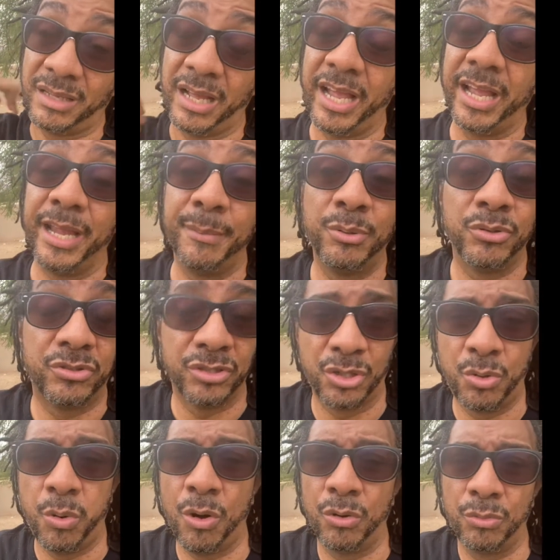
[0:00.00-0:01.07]
able to
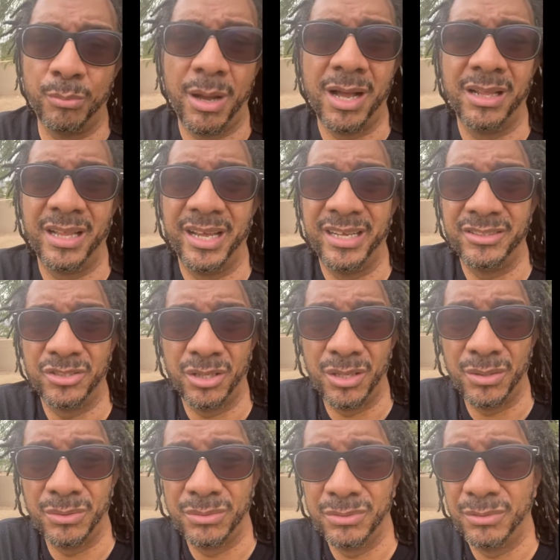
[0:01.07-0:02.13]
quote Maya
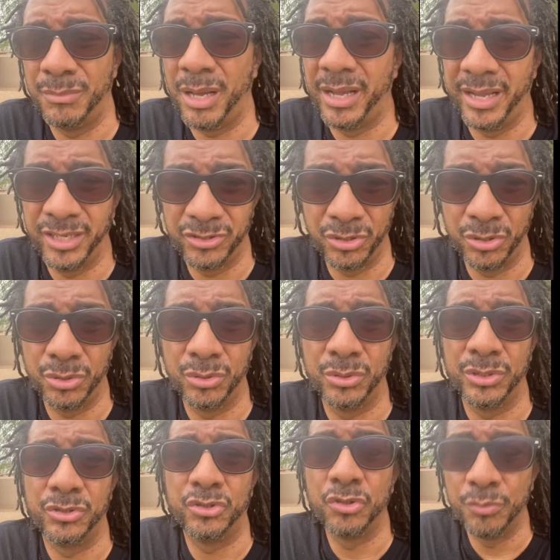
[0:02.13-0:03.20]
Angelou
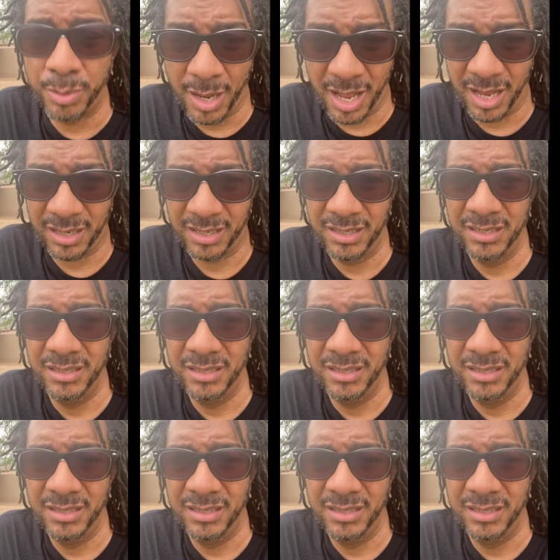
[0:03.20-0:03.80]
and Tupac,